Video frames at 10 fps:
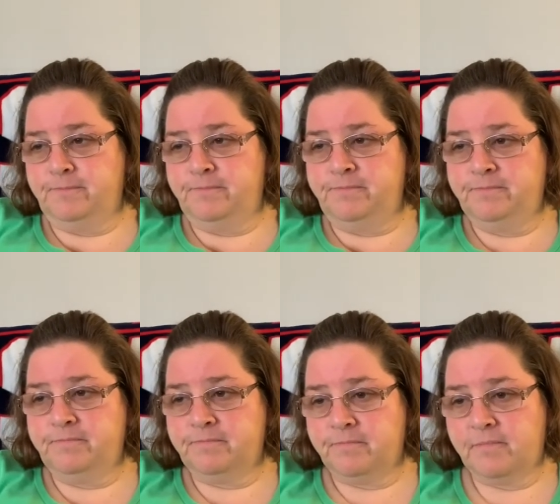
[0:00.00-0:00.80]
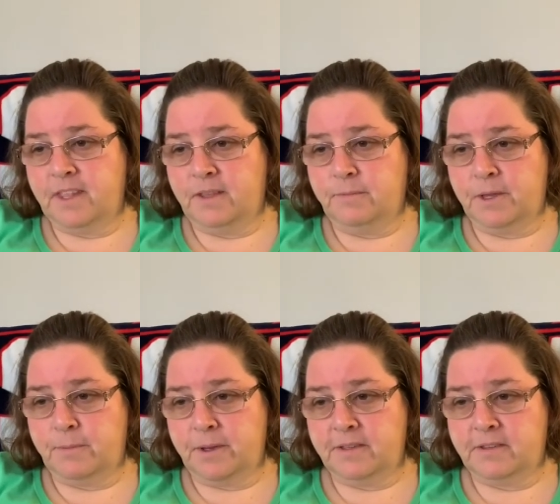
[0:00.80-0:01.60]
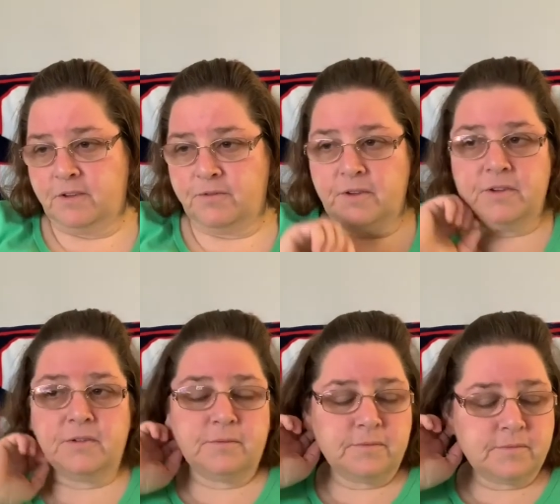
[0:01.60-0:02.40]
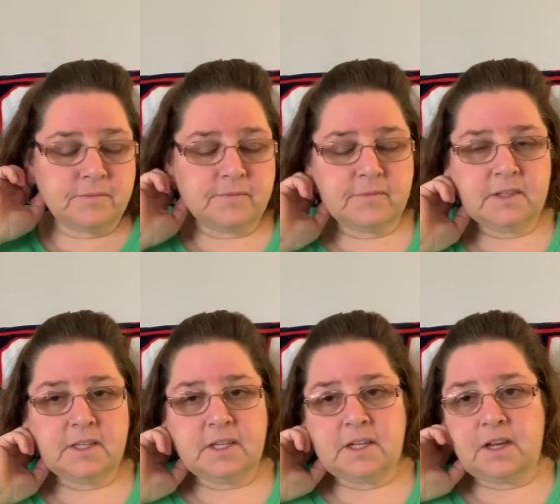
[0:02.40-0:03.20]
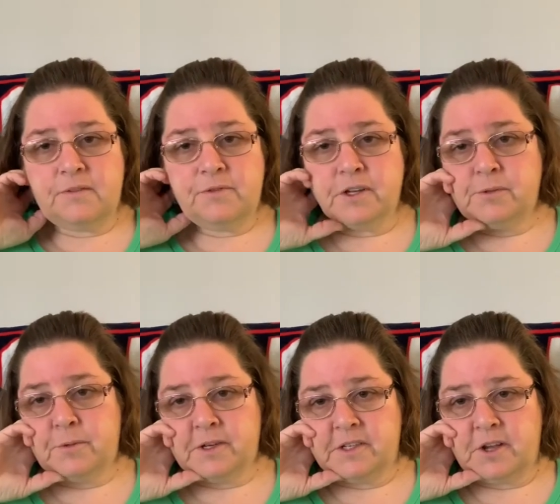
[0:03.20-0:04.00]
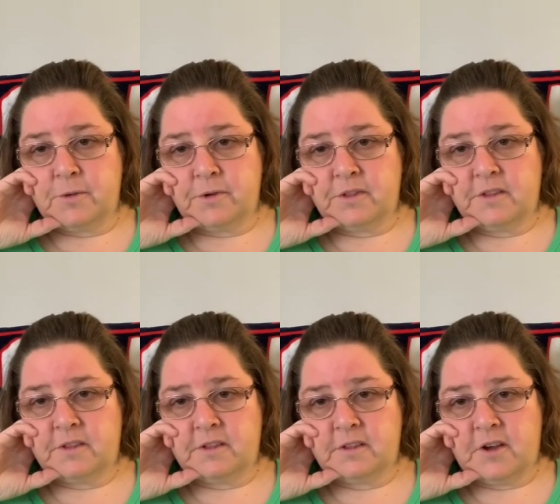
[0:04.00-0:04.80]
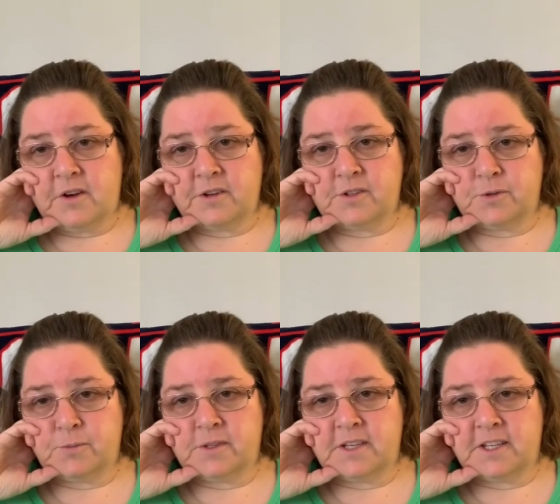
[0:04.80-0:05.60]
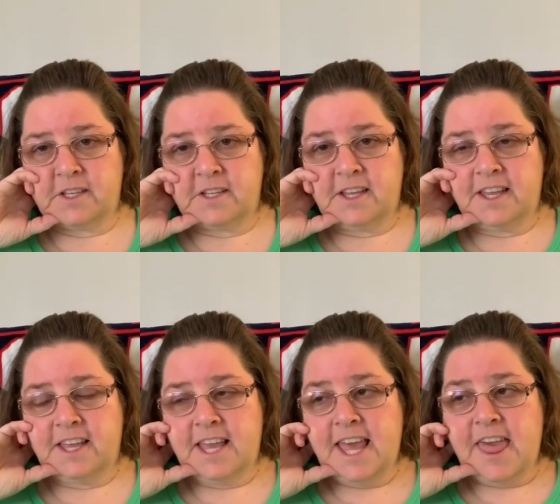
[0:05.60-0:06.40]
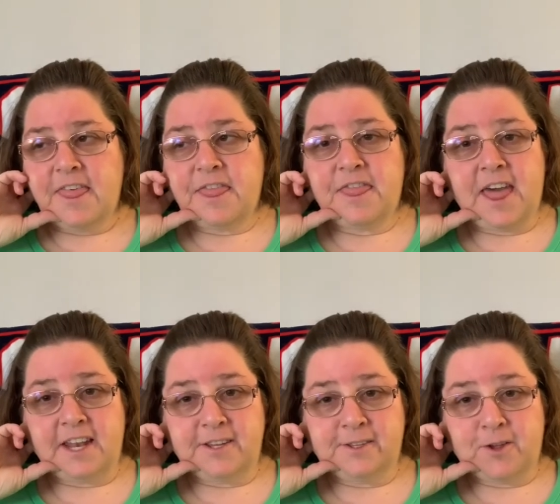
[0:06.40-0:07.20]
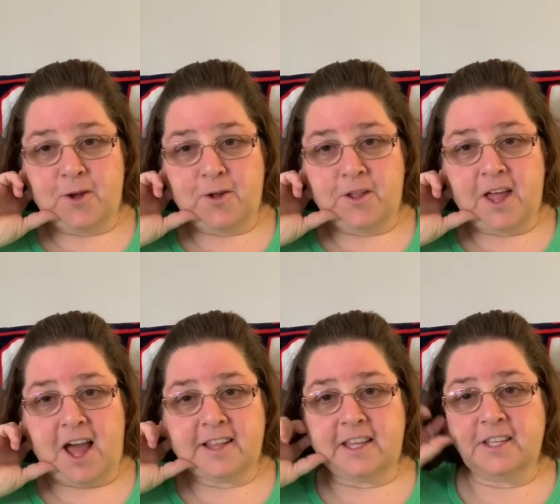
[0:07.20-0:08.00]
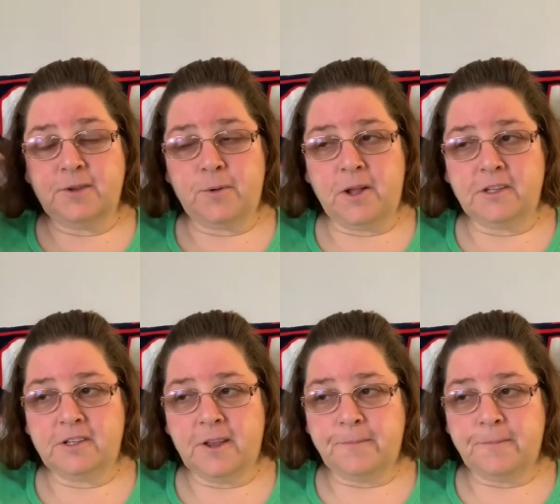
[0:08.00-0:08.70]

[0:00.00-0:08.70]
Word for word: and make myself a, a fresh bread to go with our soup tonight. That is all. I like to watch